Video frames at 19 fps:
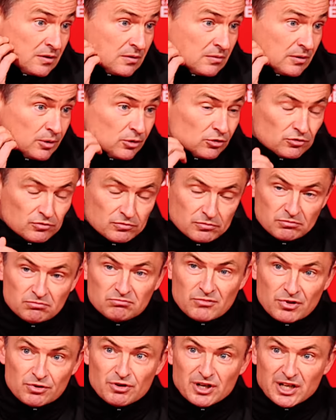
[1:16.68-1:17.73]
when it was
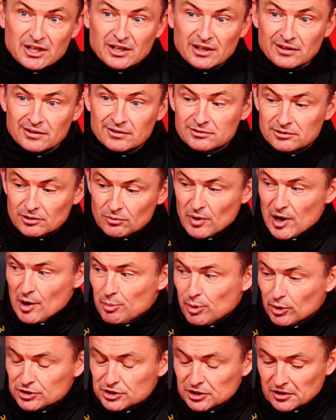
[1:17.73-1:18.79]
three nil and we're
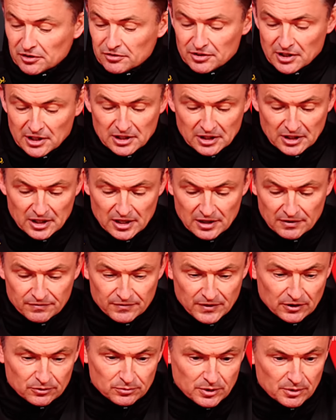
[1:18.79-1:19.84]
pushing the second half,
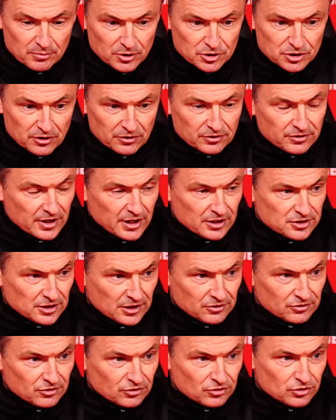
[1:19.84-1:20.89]
that's where the majority of their
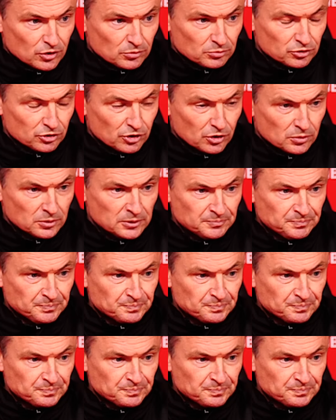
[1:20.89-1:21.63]
chances come. So,